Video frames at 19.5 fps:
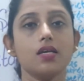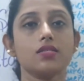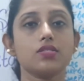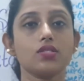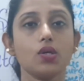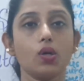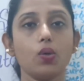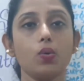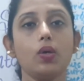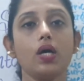
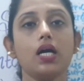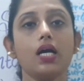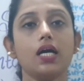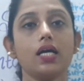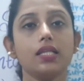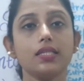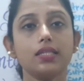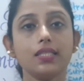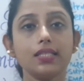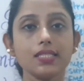So
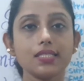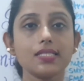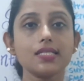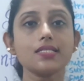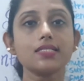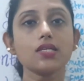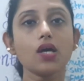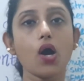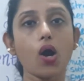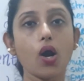this
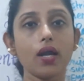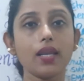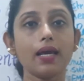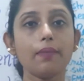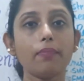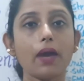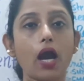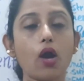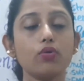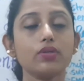is all
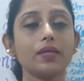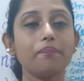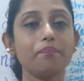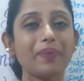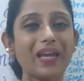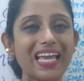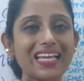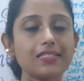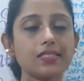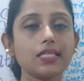about the
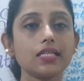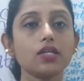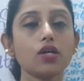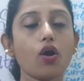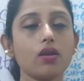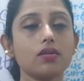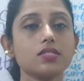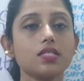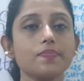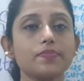basic
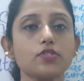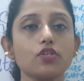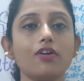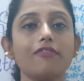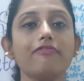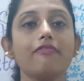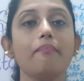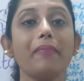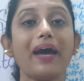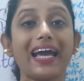concepts
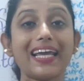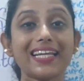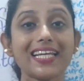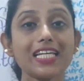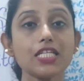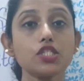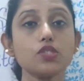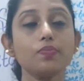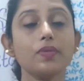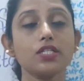of
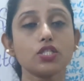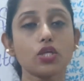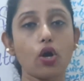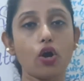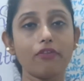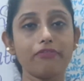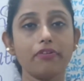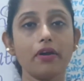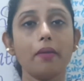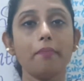management
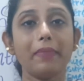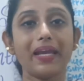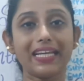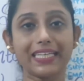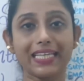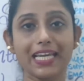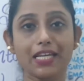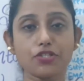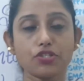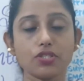of
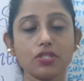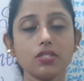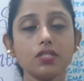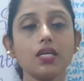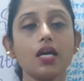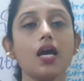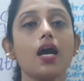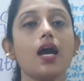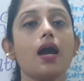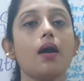medication.
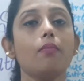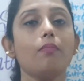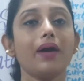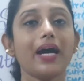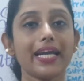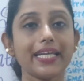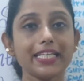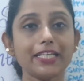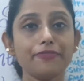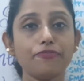
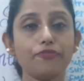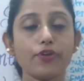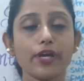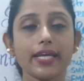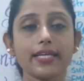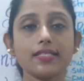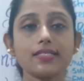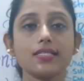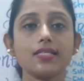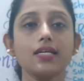My dear
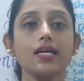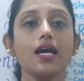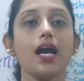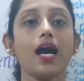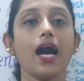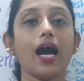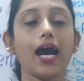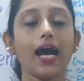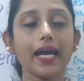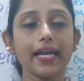friends,
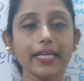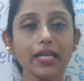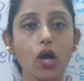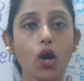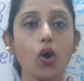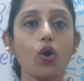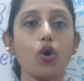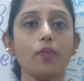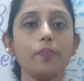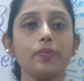I
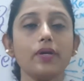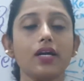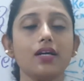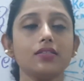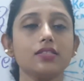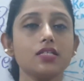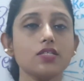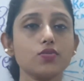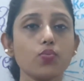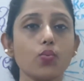hope
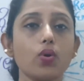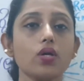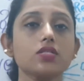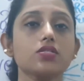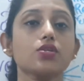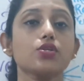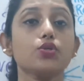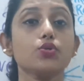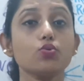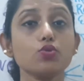this was
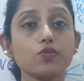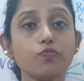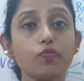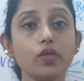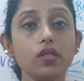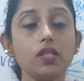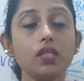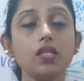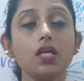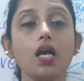
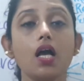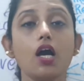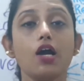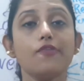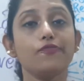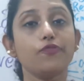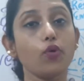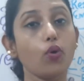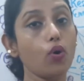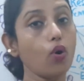useful
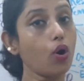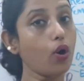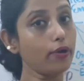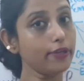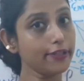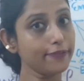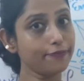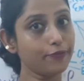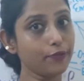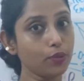for all
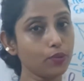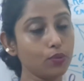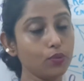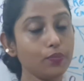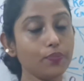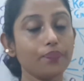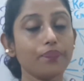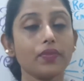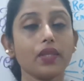of you.